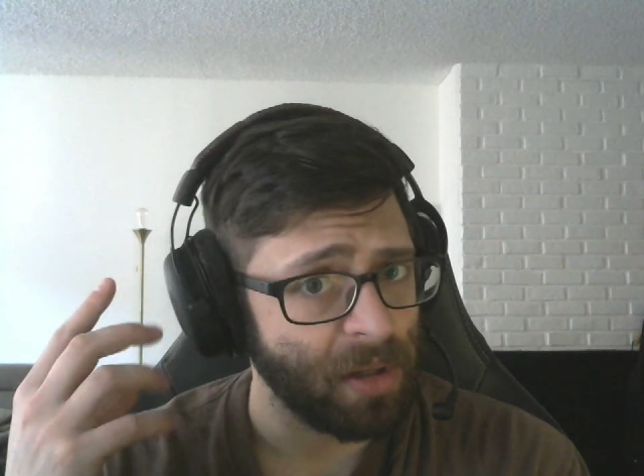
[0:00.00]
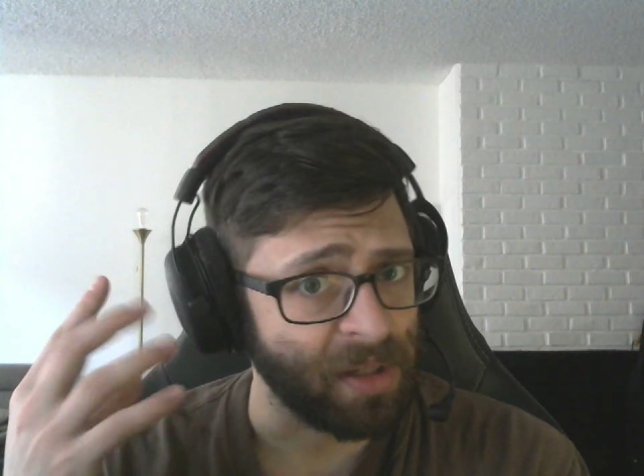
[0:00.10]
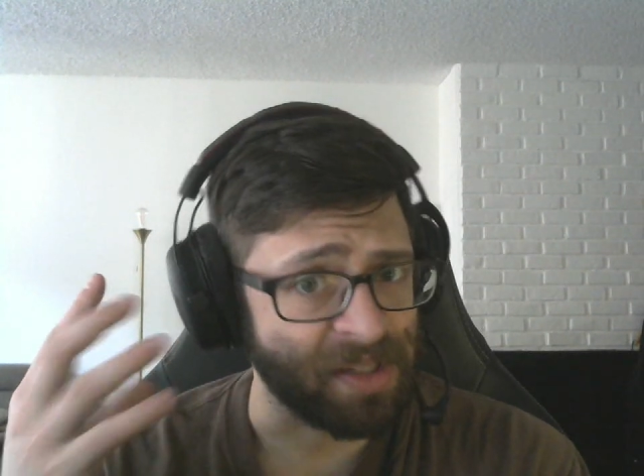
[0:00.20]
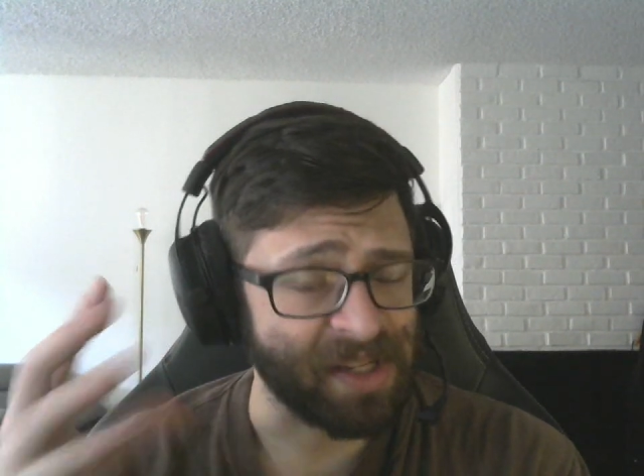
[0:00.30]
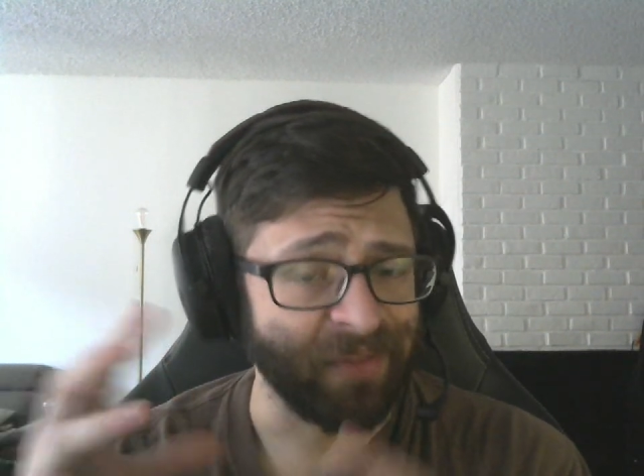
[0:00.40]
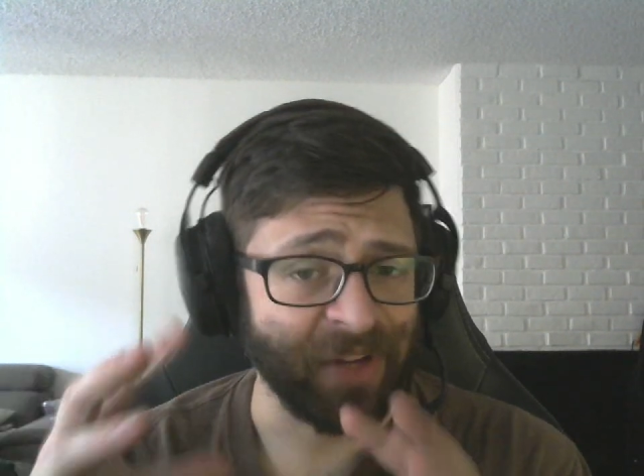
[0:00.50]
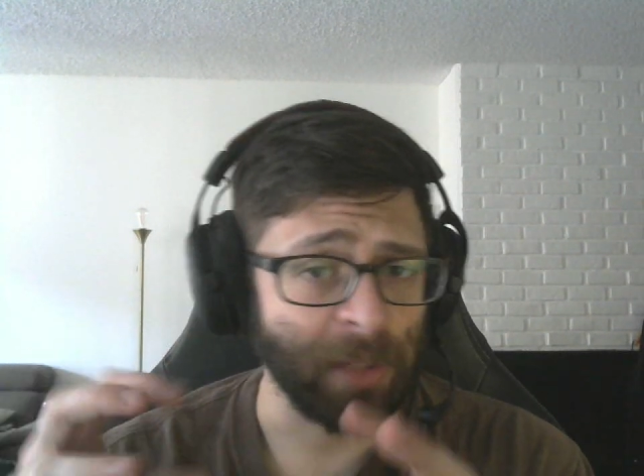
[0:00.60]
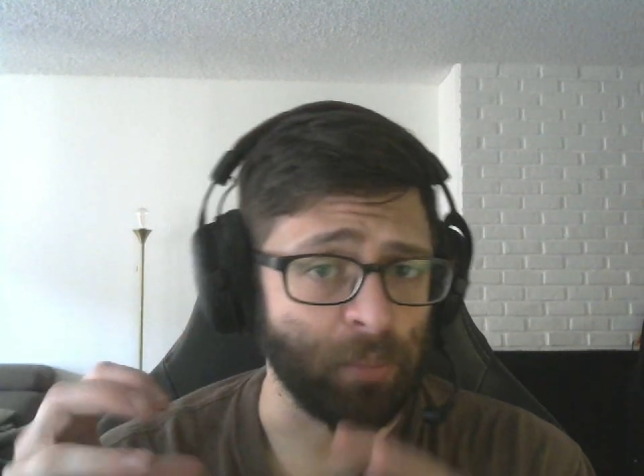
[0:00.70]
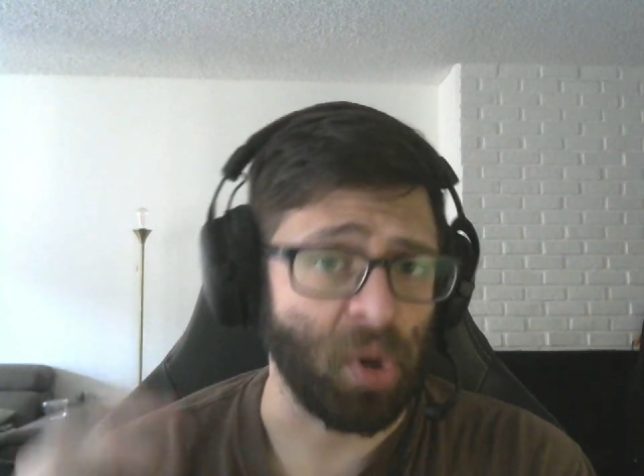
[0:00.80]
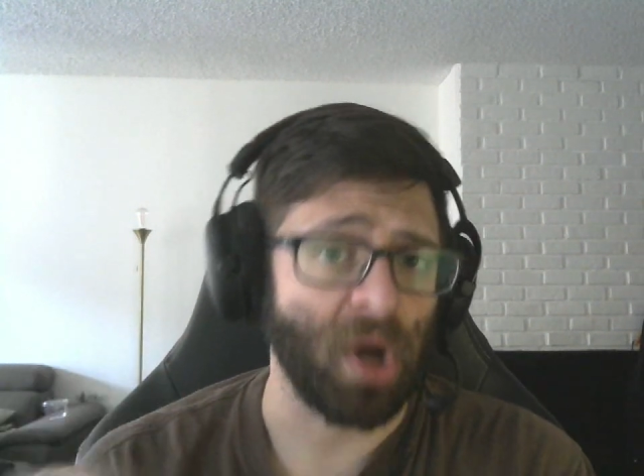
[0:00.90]
instead of
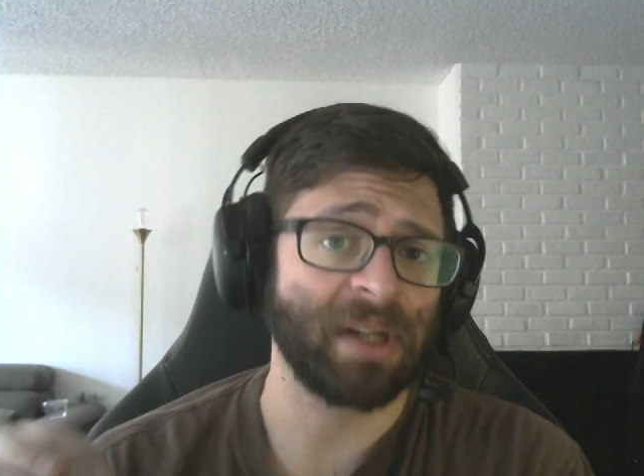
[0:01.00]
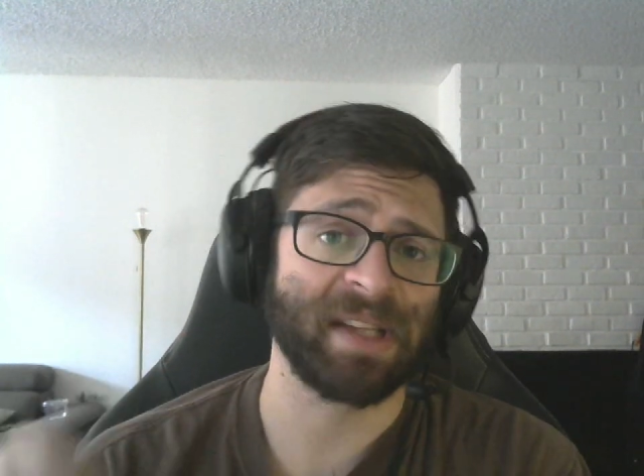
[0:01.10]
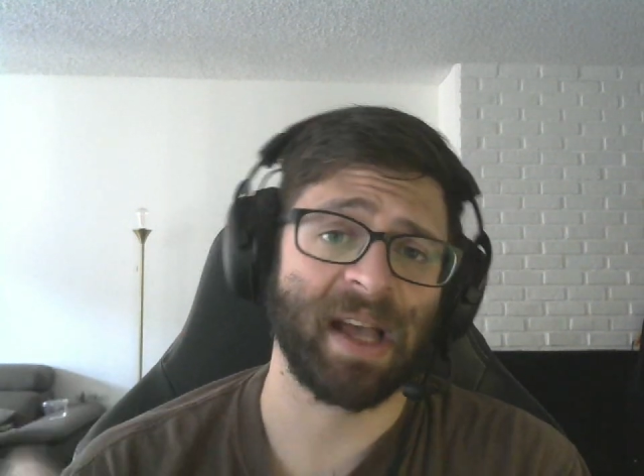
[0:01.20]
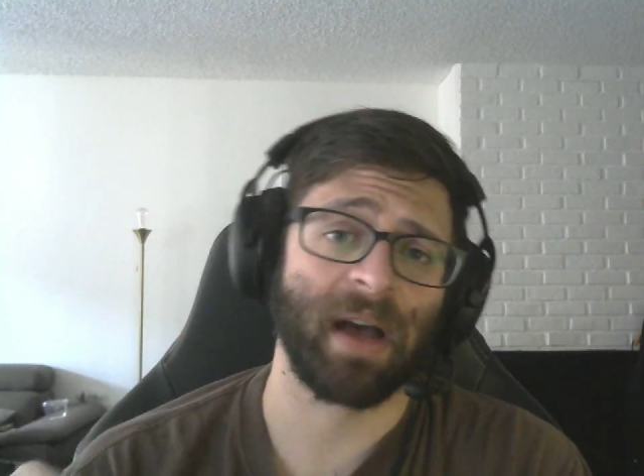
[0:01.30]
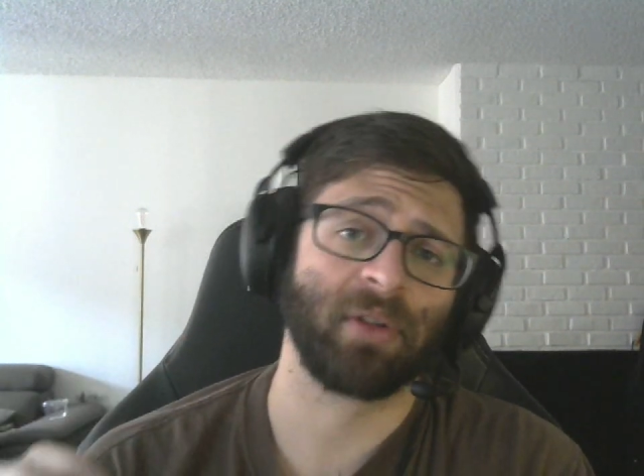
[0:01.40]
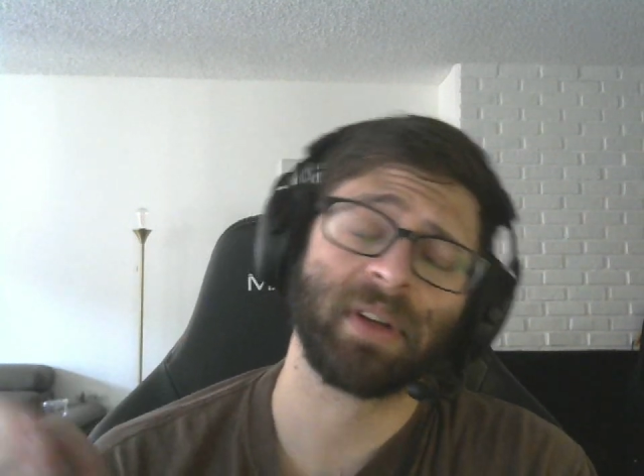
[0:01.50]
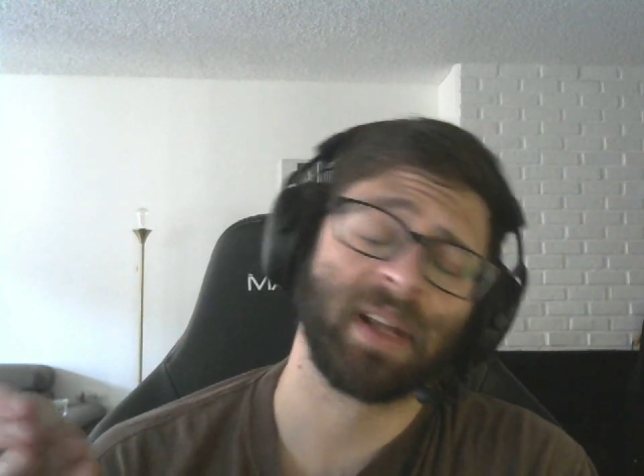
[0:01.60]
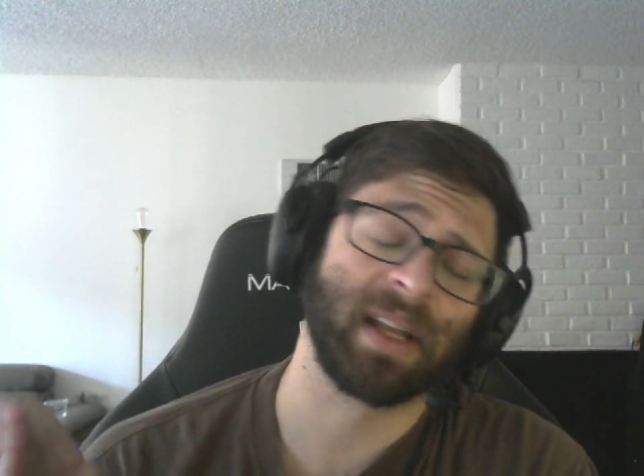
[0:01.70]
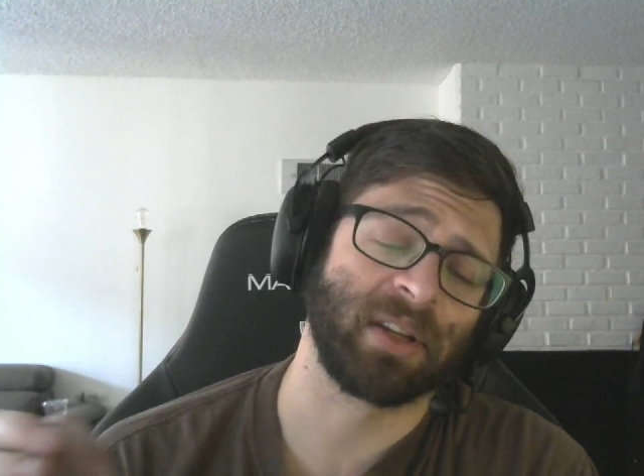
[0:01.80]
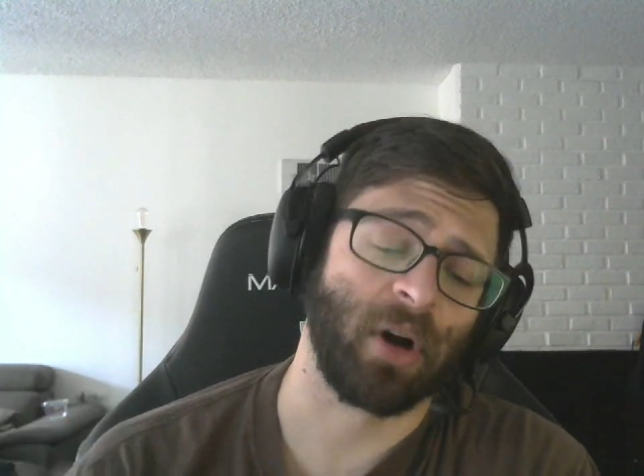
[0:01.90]
getting bogged down
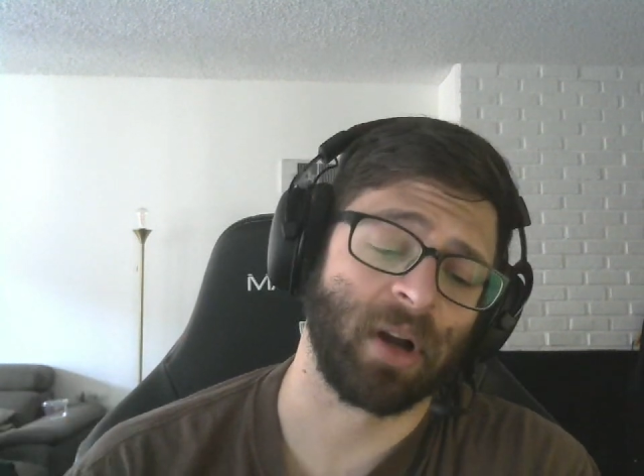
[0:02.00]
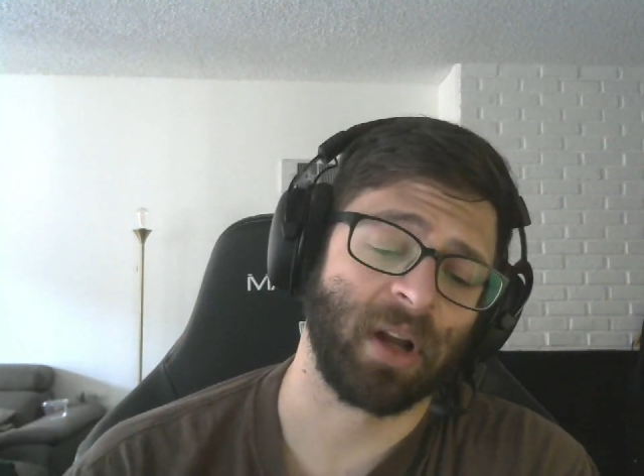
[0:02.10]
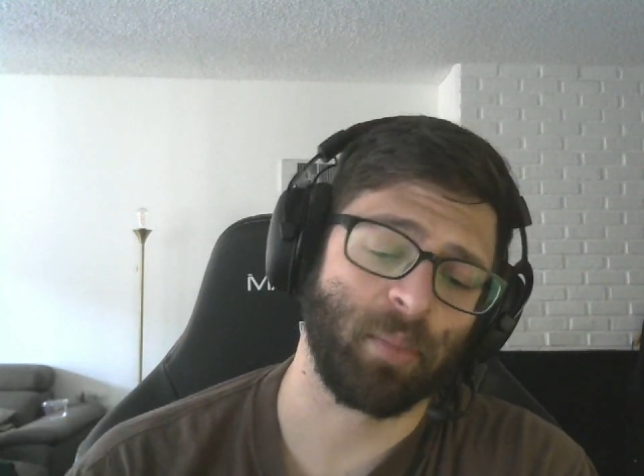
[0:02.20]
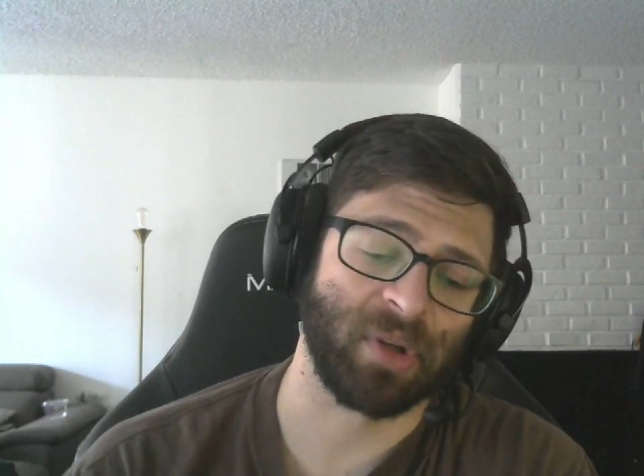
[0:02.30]
and caught up